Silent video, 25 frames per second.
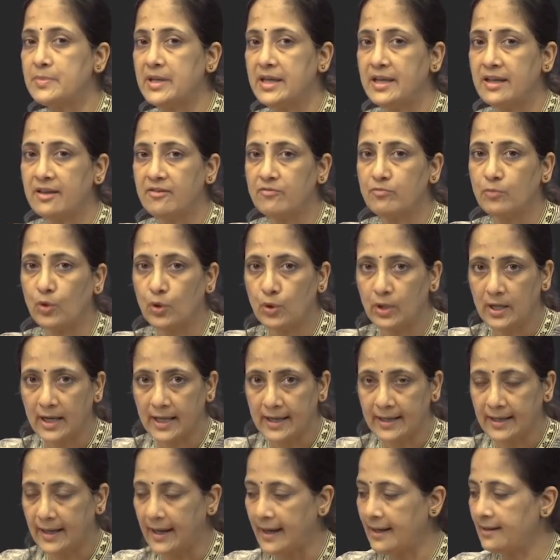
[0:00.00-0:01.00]
behave more
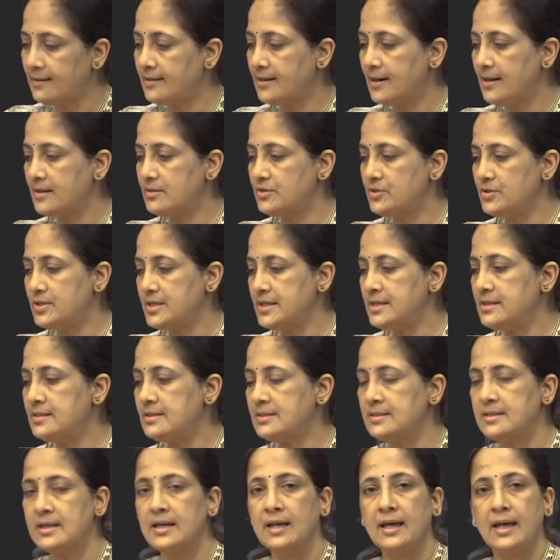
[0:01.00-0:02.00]
like end
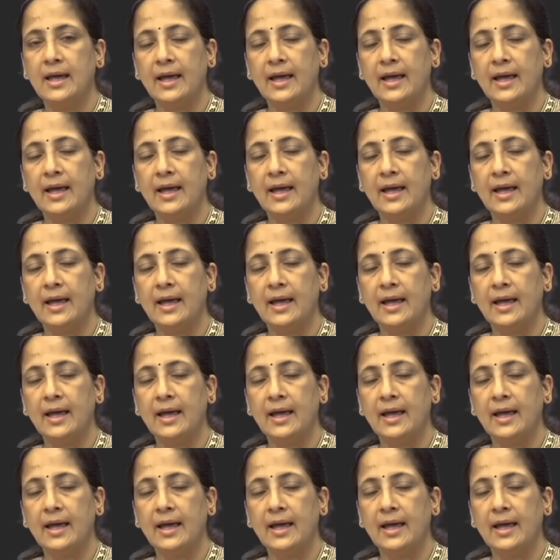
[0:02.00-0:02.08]
arteries